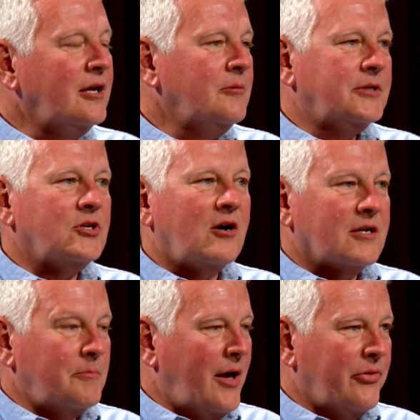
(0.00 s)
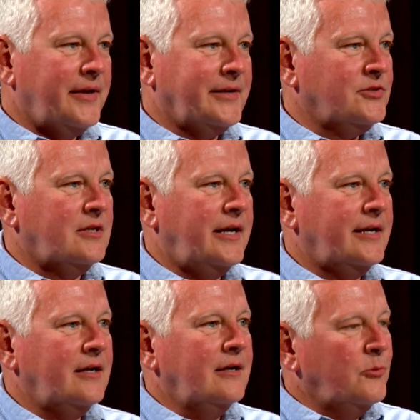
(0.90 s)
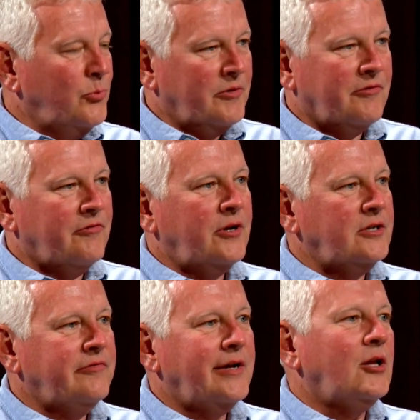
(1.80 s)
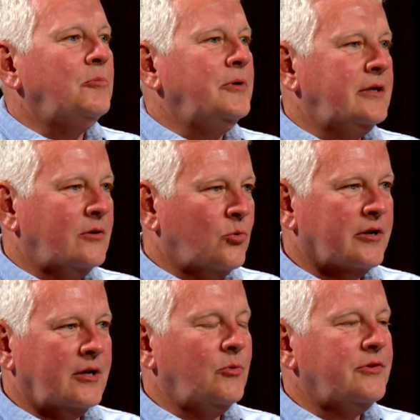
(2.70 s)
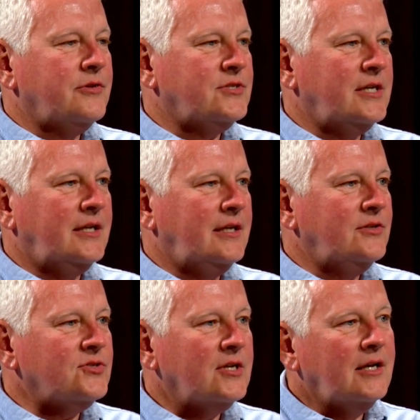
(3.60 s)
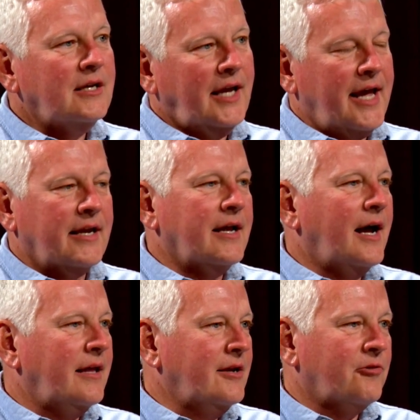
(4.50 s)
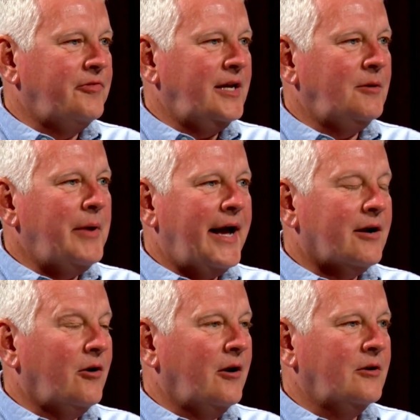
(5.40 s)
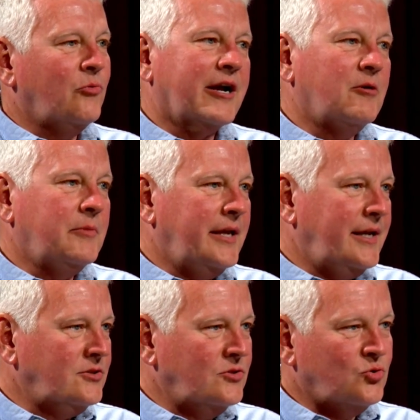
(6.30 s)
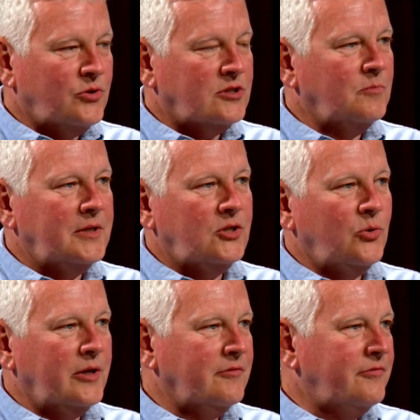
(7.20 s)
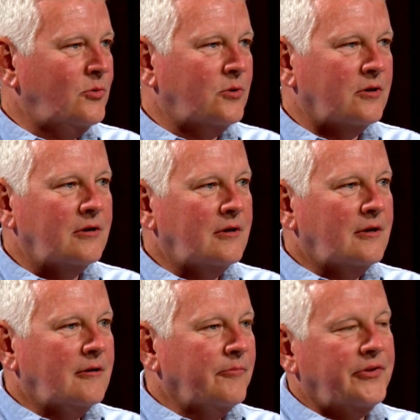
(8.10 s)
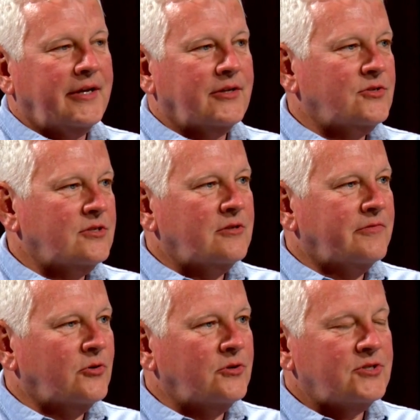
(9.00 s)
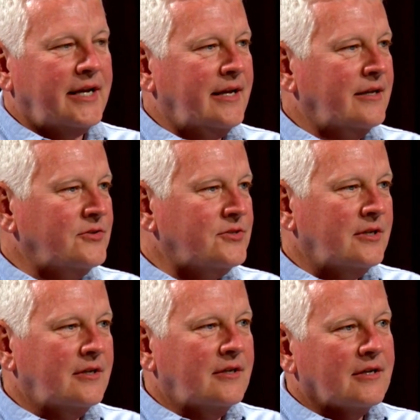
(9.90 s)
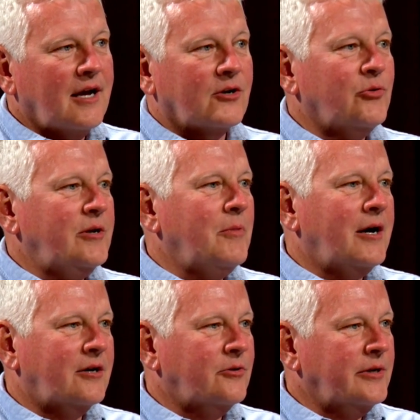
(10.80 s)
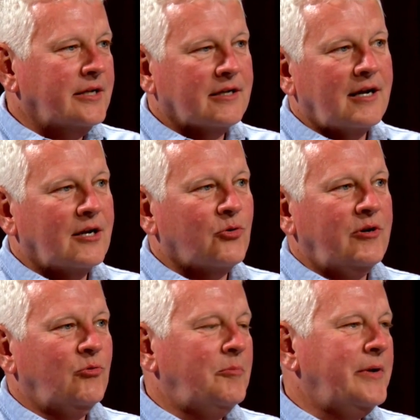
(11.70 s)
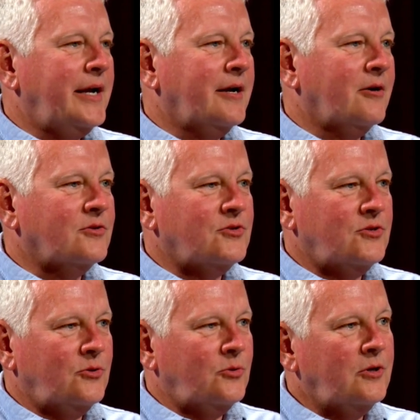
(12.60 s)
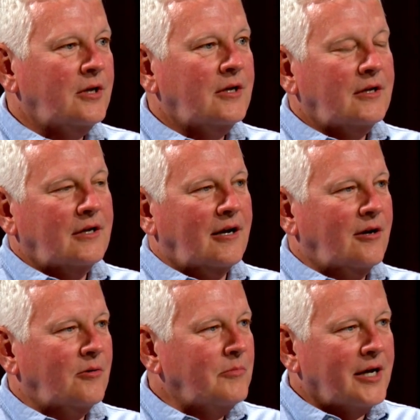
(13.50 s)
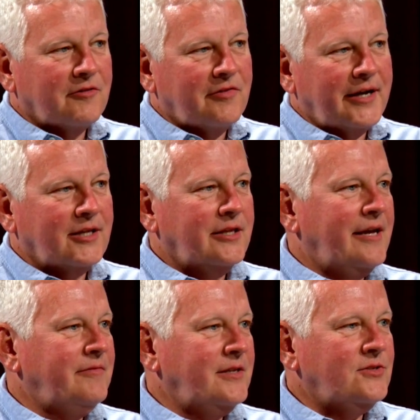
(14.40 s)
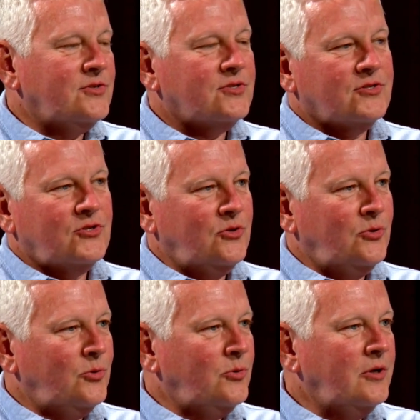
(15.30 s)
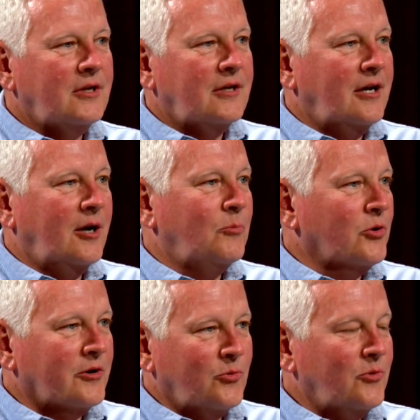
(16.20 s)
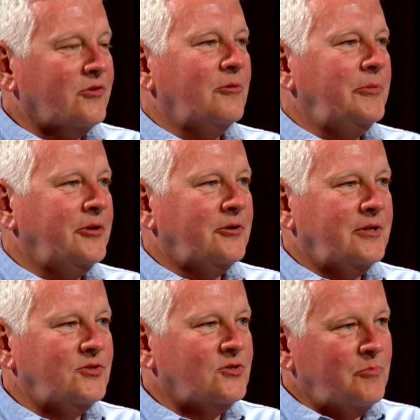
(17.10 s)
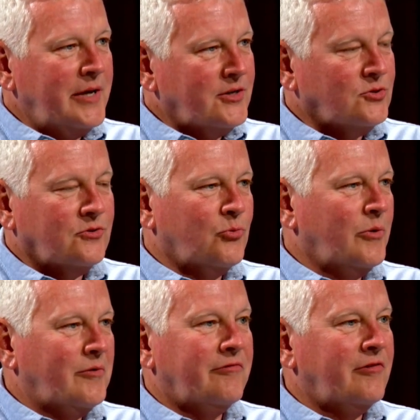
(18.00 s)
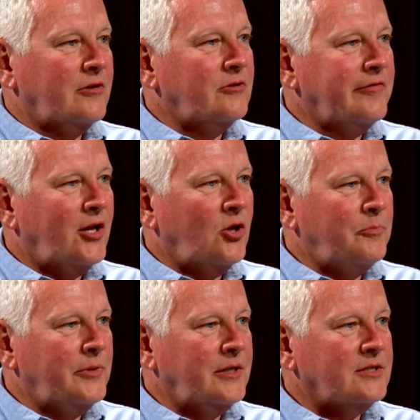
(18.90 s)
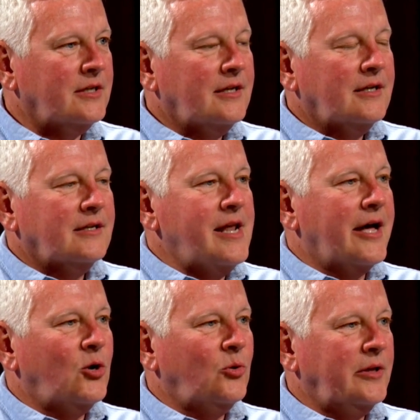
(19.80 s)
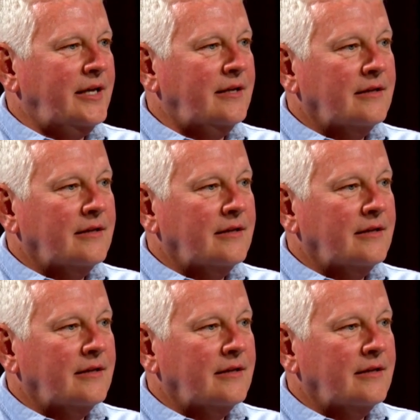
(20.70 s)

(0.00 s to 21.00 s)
but talked about things like riverfront development and working with the cities, and got their feedback on recommendations we should be doing for things as diverse as concrete monitoring and concrete repair, to modifying levees, to working with communities to make sure the riverfront development not only